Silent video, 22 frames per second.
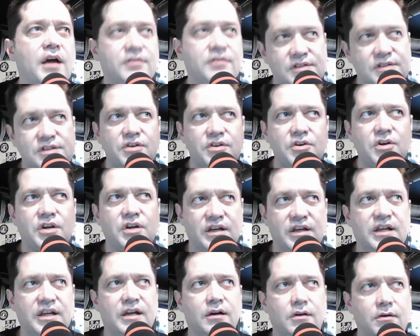so you
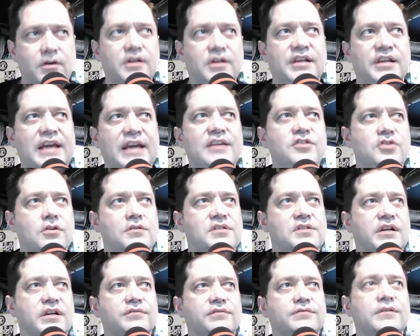can hear and gauge
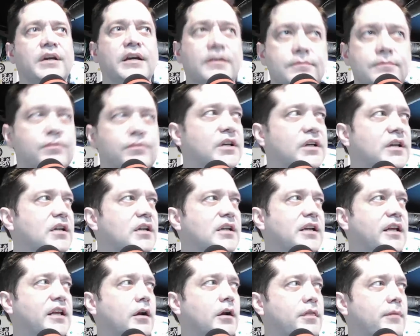yourself. Yeah, you need to
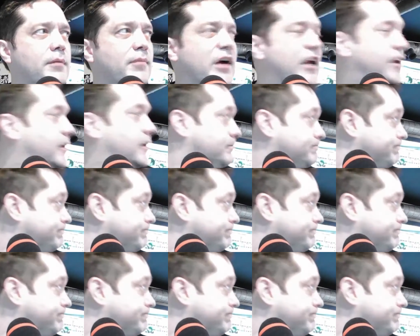get on the mic.